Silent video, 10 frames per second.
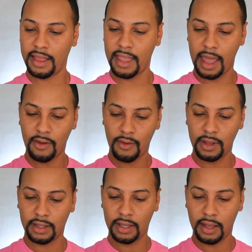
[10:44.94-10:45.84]
that
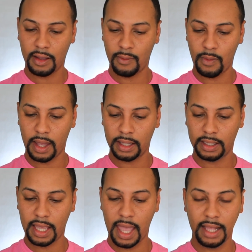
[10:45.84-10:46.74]
only took, what,
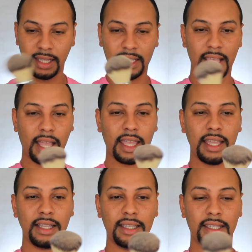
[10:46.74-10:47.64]
10
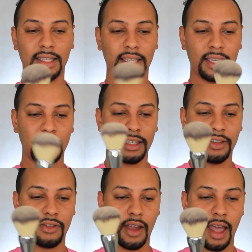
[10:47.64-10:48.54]
seconds
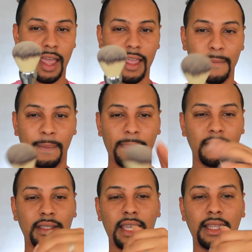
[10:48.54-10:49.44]
to dry,
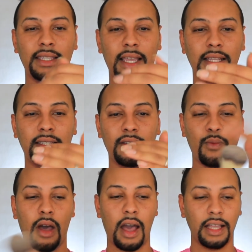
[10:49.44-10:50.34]
10 seconds to
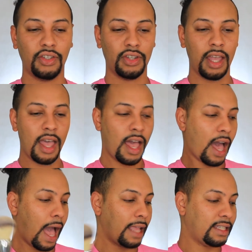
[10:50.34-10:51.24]
wash.
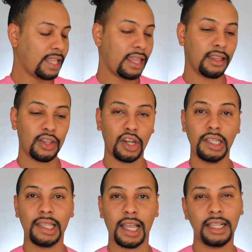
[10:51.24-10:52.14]
I'd say the
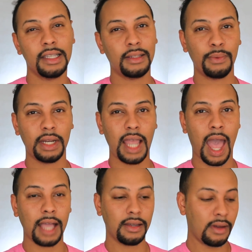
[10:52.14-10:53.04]
30 seconds is pretty
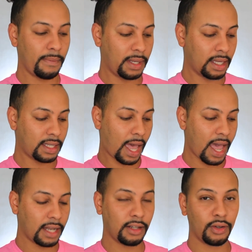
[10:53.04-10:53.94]
accurate because I
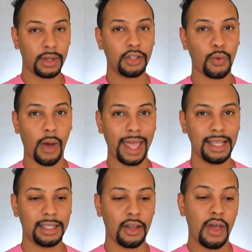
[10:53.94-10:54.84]
had to do it
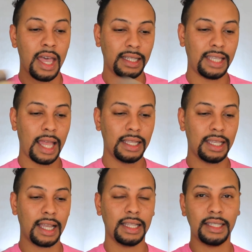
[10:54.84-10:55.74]
twice. So 10
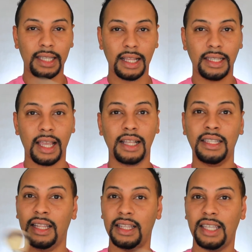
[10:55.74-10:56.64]
seconds, 10
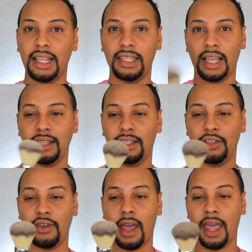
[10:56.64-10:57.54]
seconds, and 10 seconds to
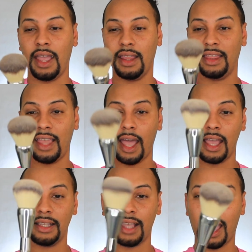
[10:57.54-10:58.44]
dry.
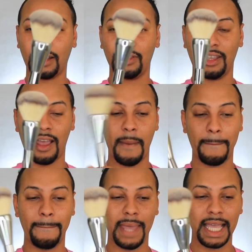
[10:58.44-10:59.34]
That is actually
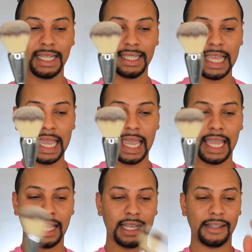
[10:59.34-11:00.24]

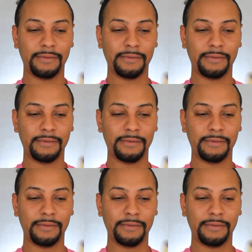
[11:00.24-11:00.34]
amazing.